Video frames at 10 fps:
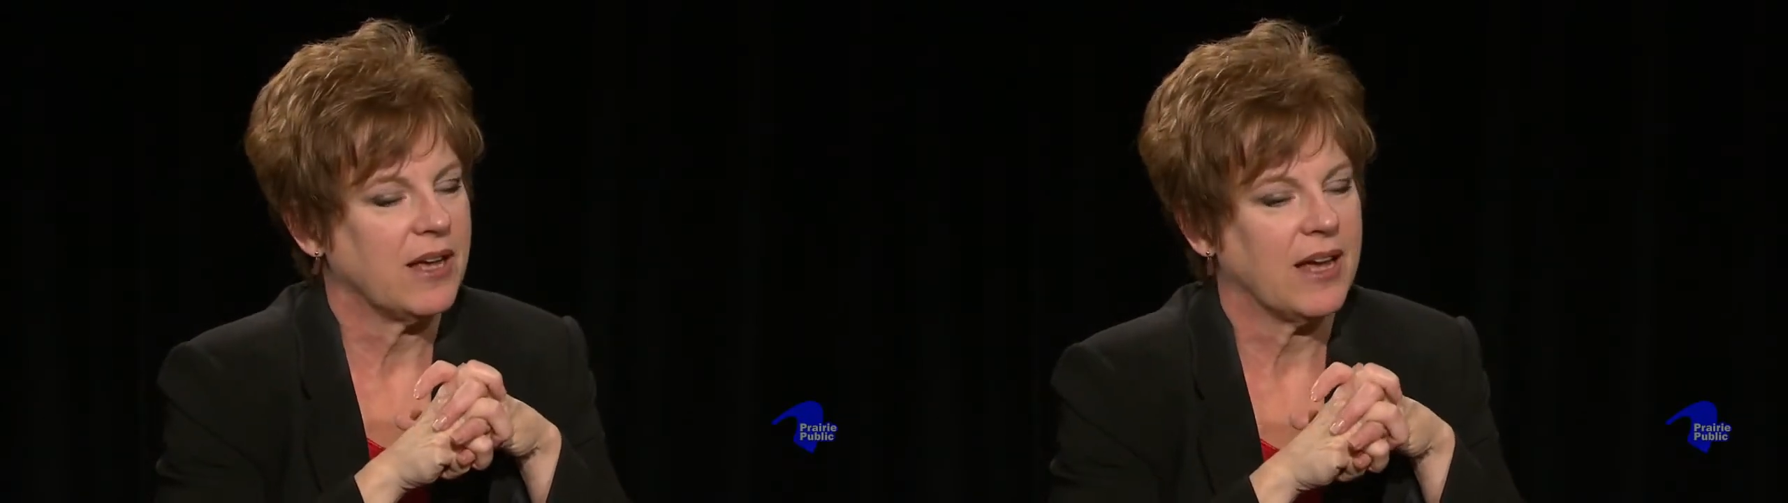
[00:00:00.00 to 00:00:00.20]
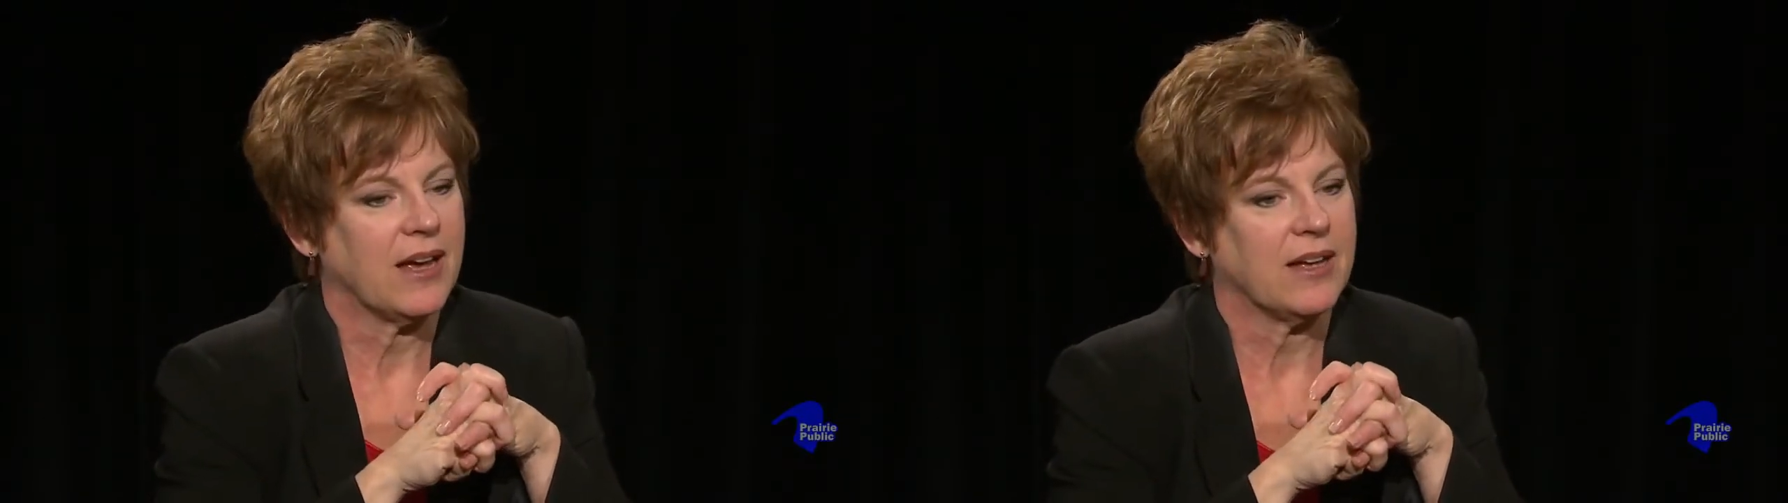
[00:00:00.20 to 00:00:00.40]

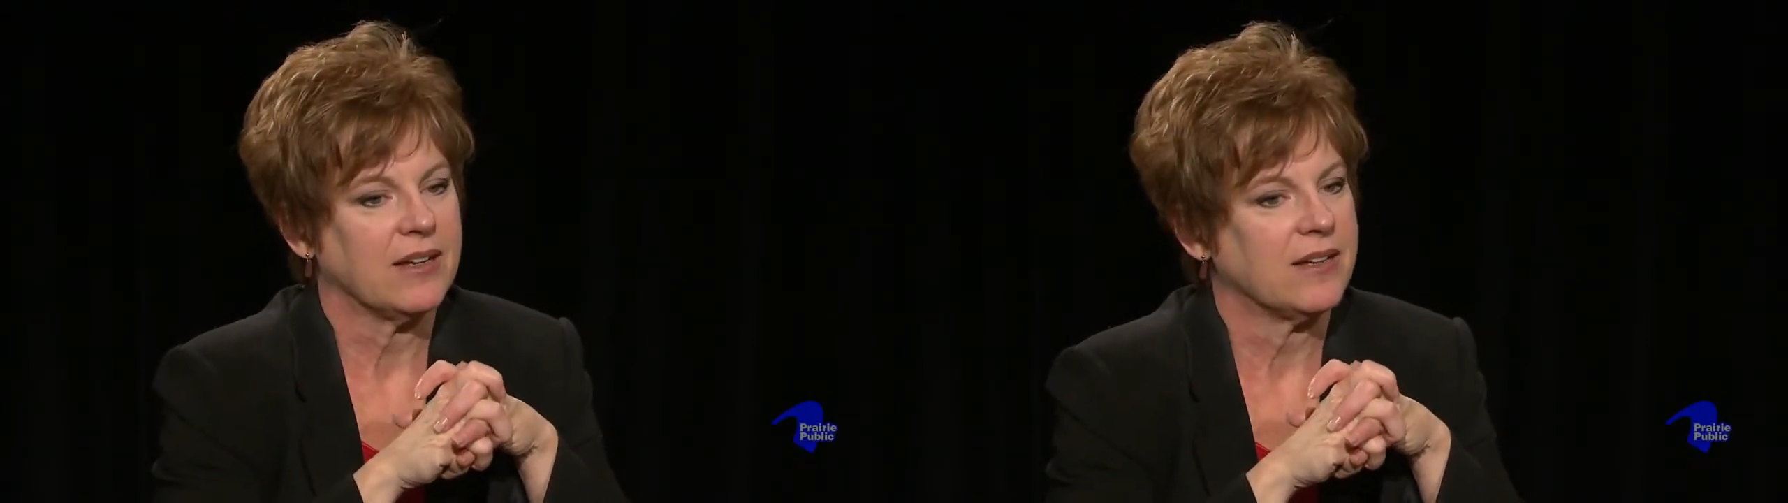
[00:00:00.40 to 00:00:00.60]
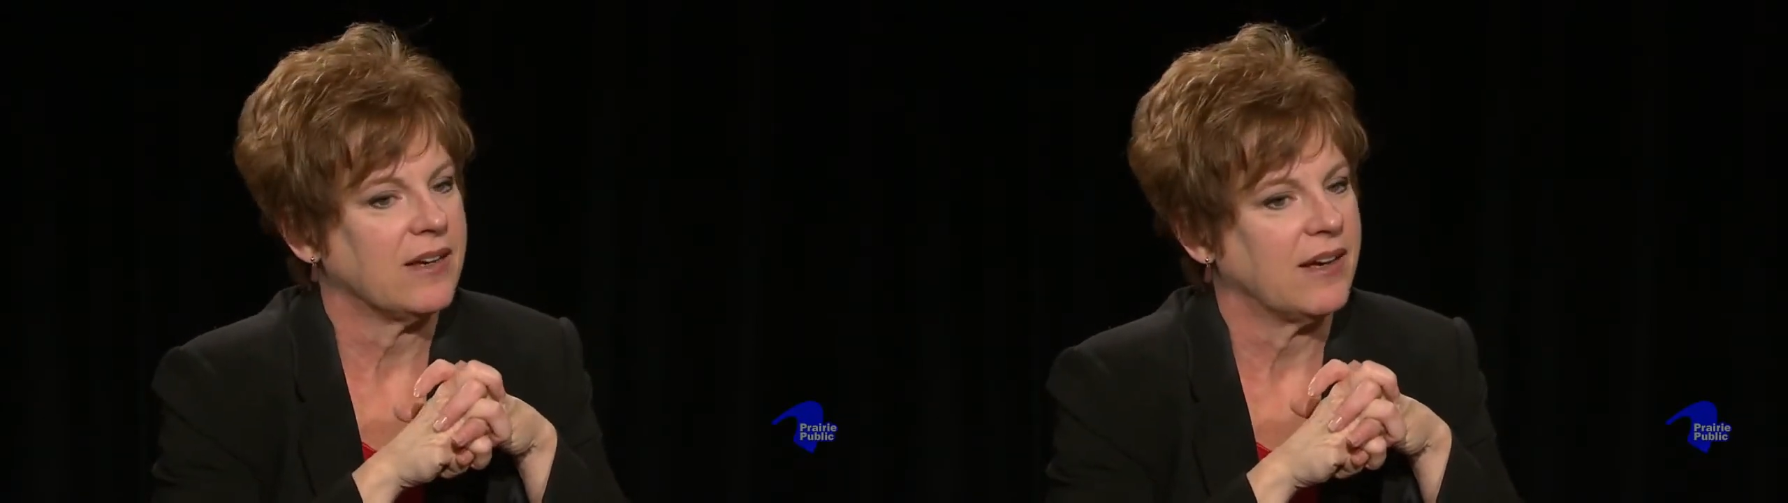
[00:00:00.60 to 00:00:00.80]

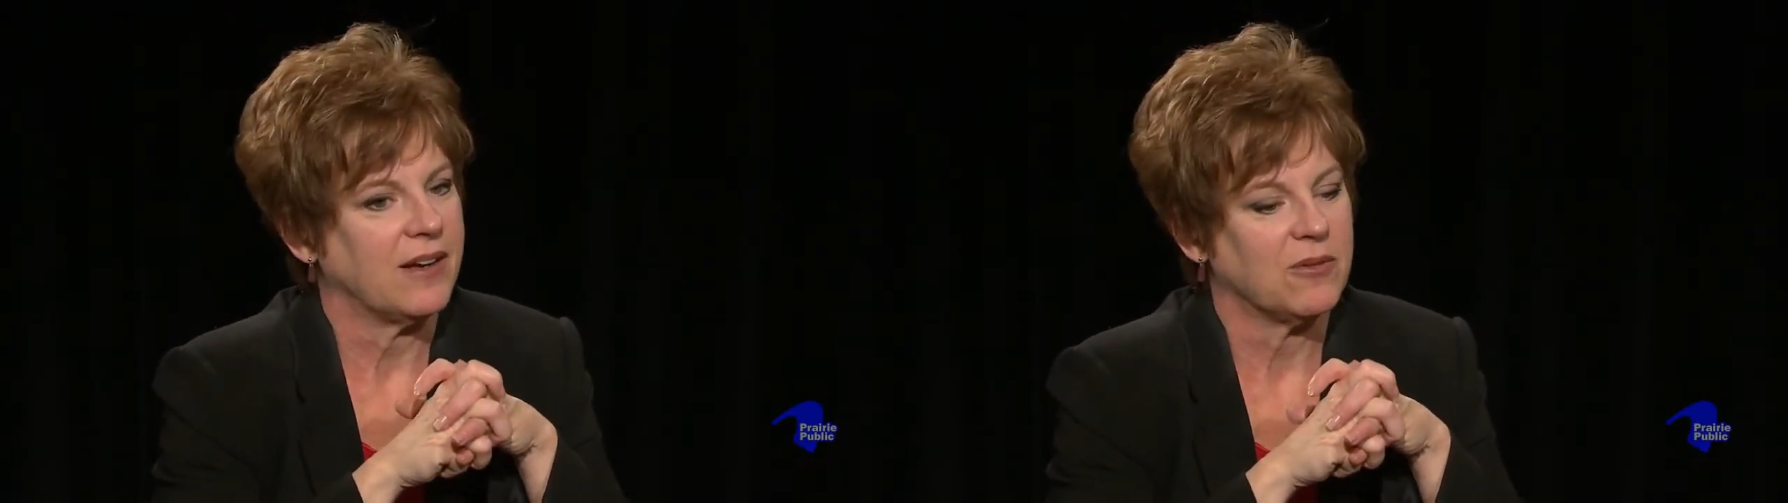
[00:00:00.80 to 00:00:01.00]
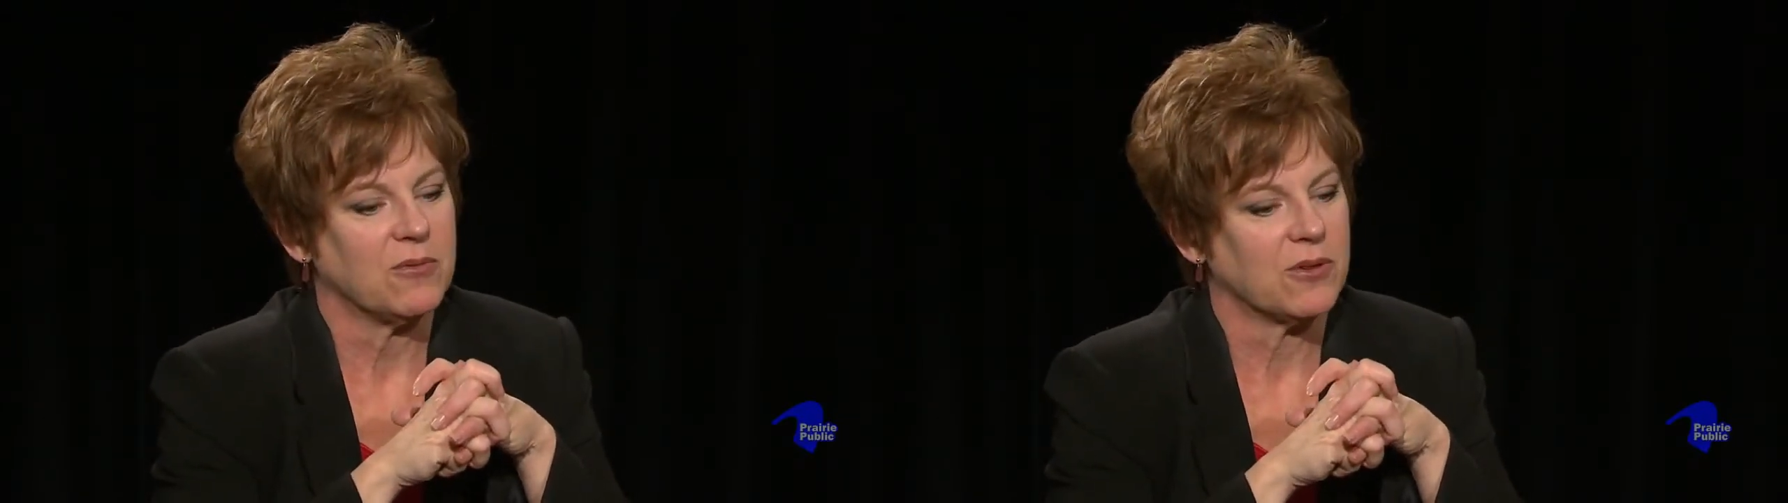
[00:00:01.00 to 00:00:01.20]
and
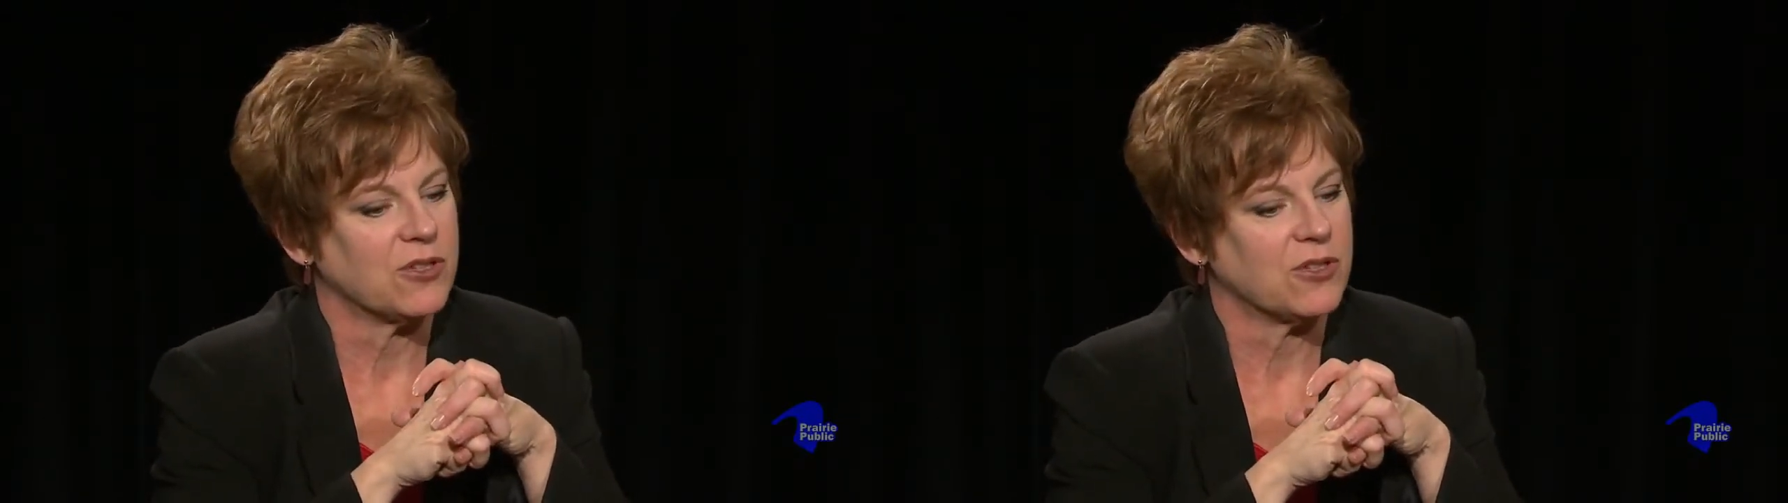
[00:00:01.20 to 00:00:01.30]
uh, we're